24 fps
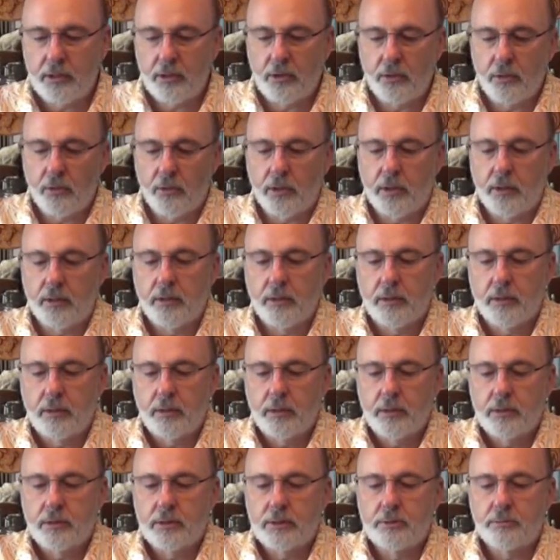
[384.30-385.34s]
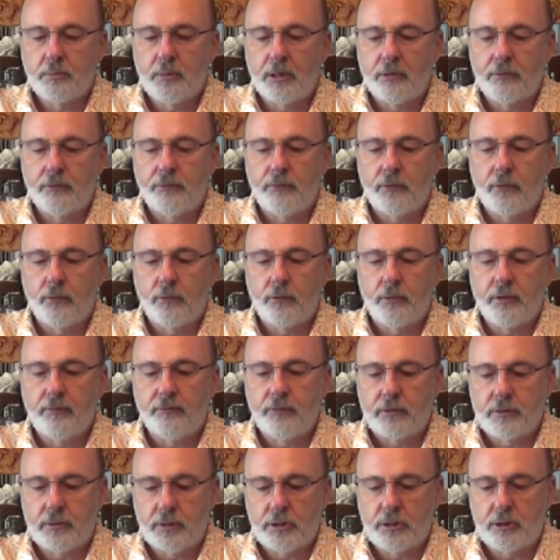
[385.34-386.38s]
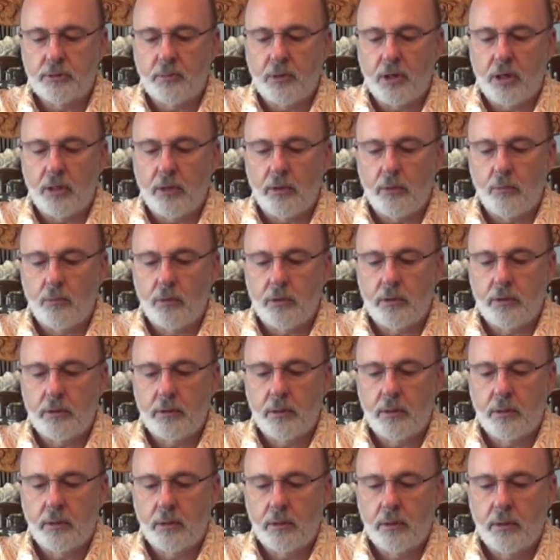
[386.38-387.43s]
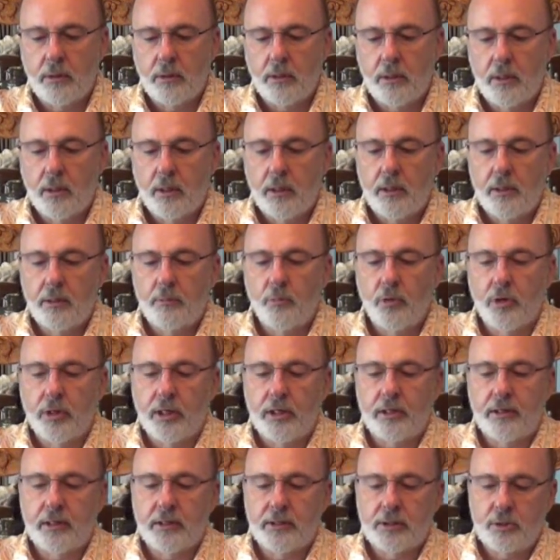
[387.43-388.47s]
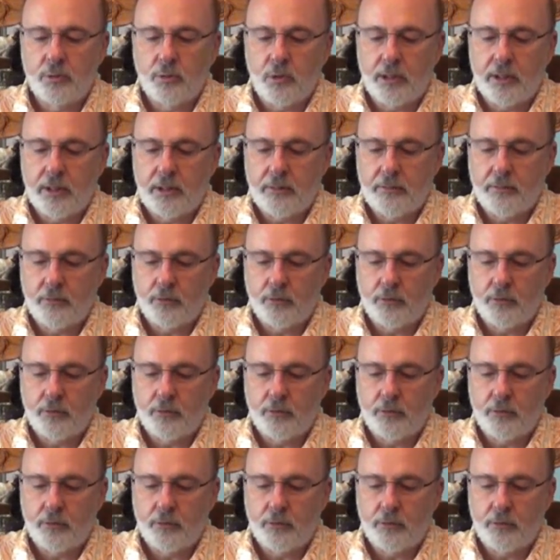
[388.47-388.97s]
in your smartphone if it's a smaller one. Bring it this way.